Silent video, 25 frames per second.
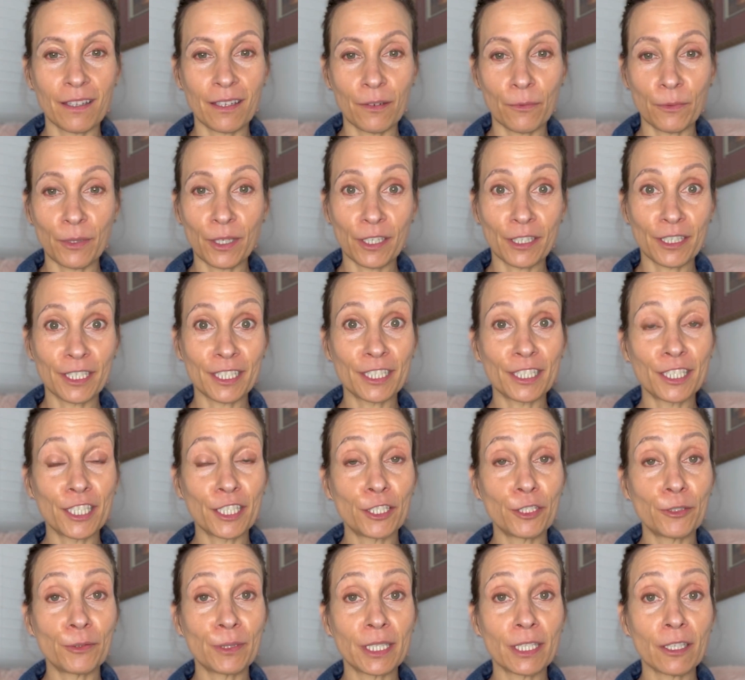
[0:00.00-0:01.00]
We are
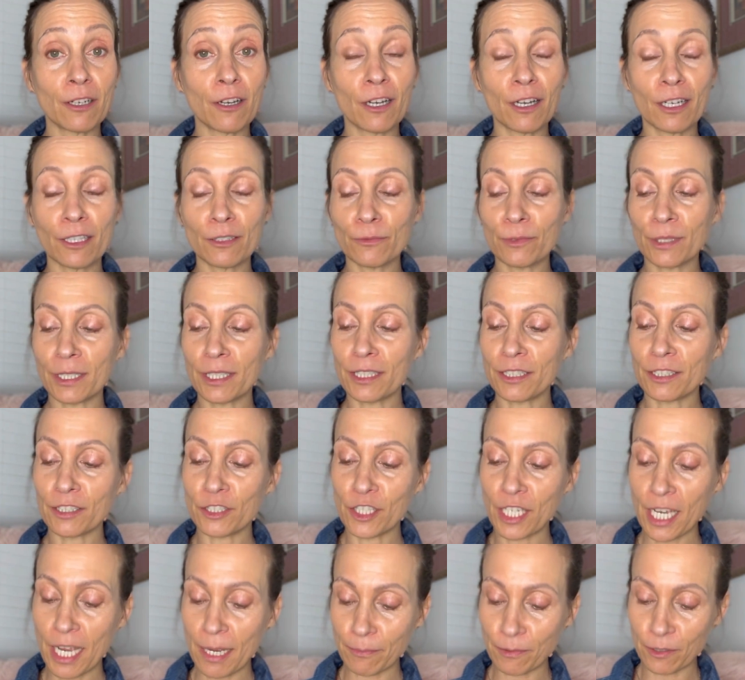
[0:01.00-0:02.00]
continuing on with
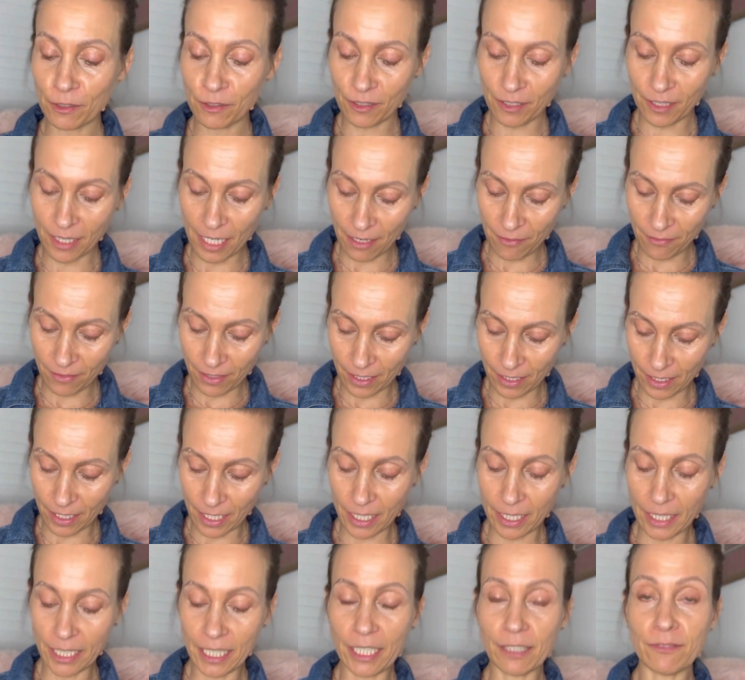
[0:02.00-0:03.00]
Chapter 7
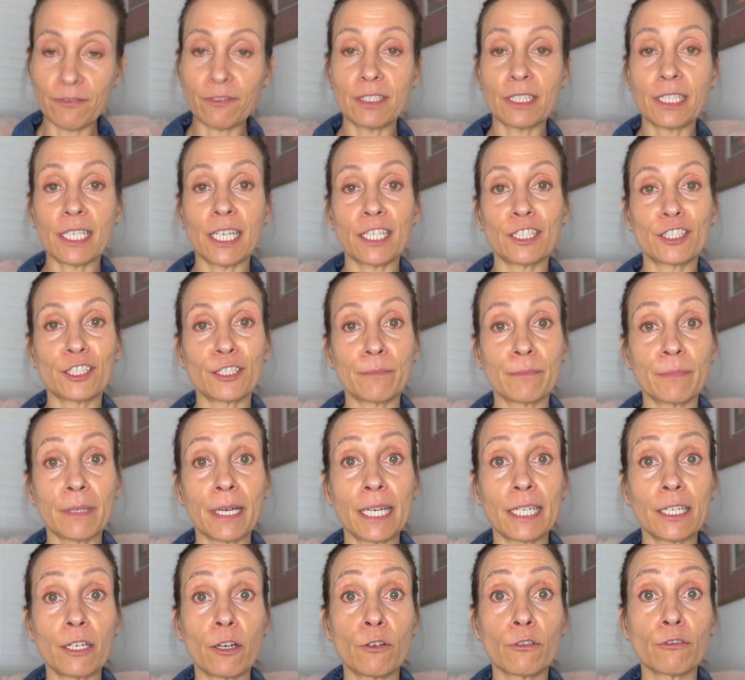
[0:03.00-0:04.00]
in the invitation
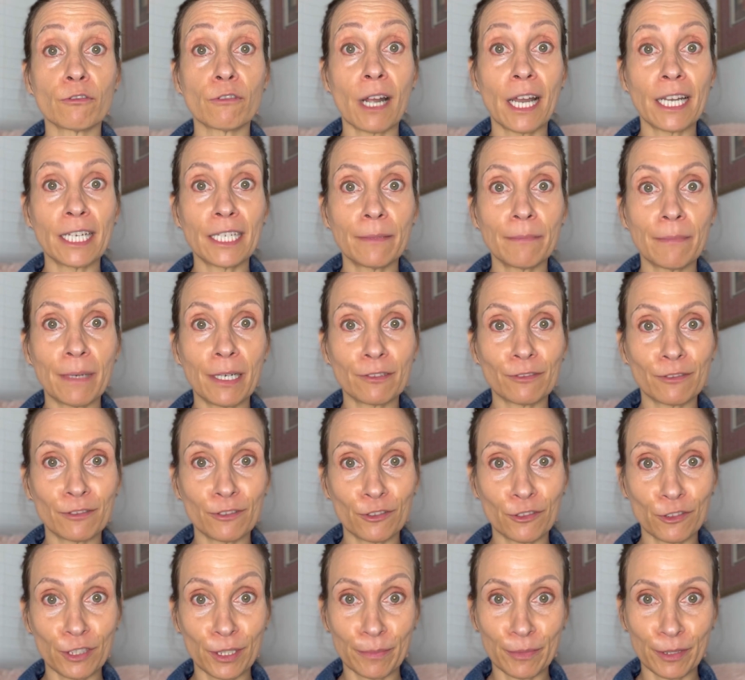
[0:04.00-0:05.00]
by Oriah Mountain
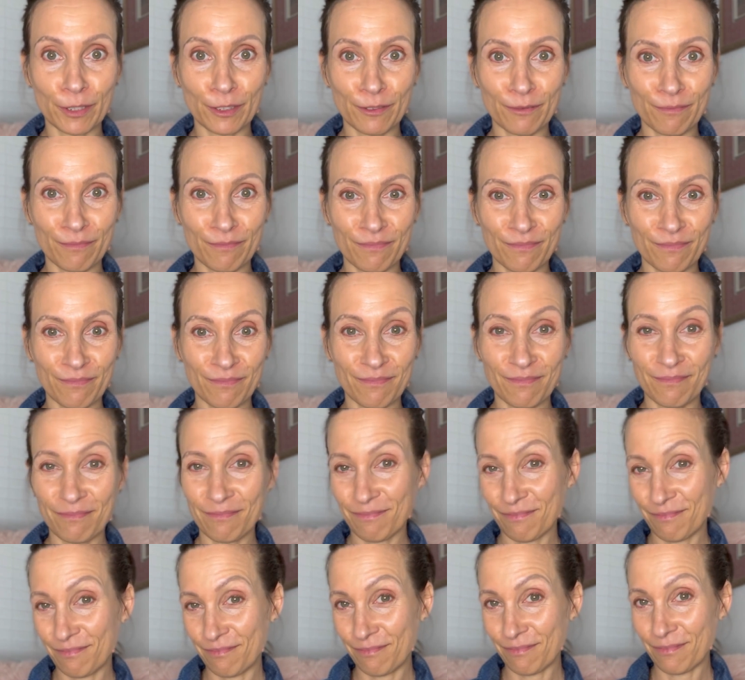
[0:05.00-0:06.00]
Dreamer.
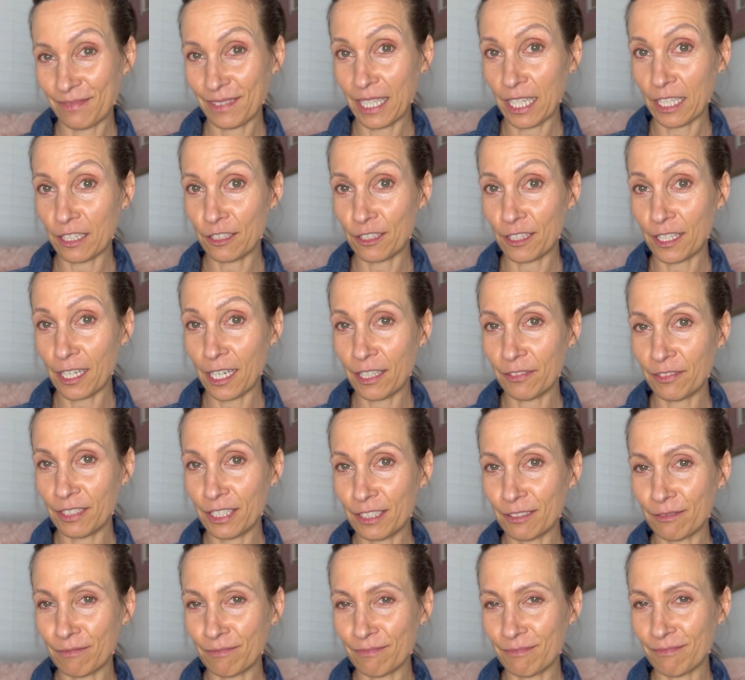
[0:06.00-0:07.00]
Let's dive
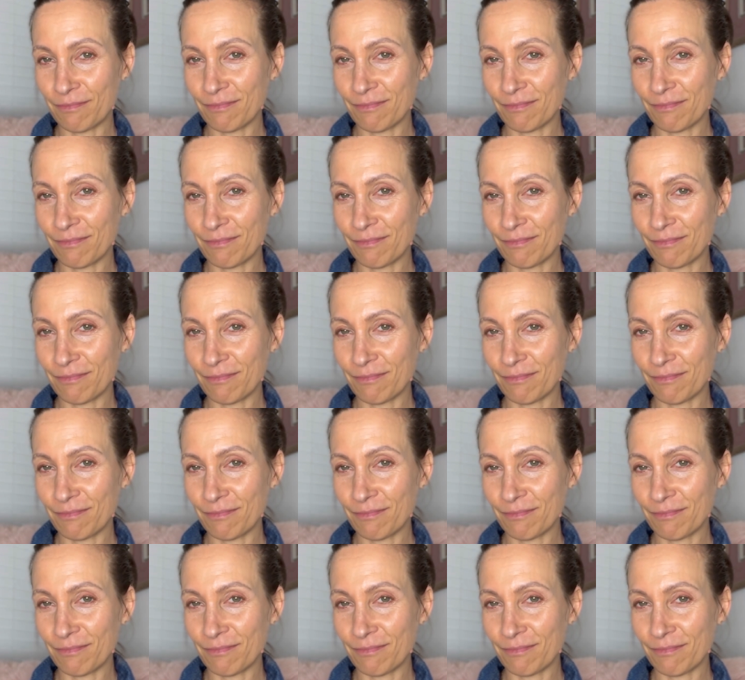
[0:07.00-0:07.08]
in.